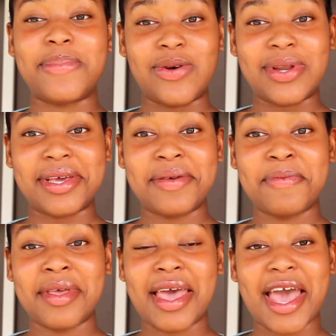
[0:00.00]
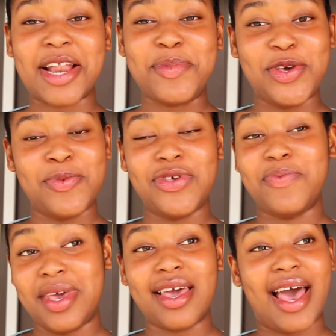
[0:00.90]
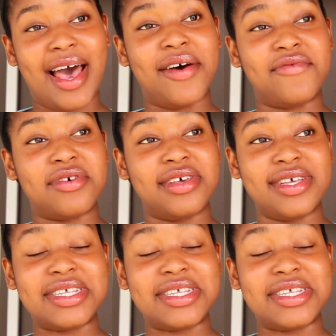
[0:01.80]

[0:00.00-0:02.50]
bloating, and you, you may have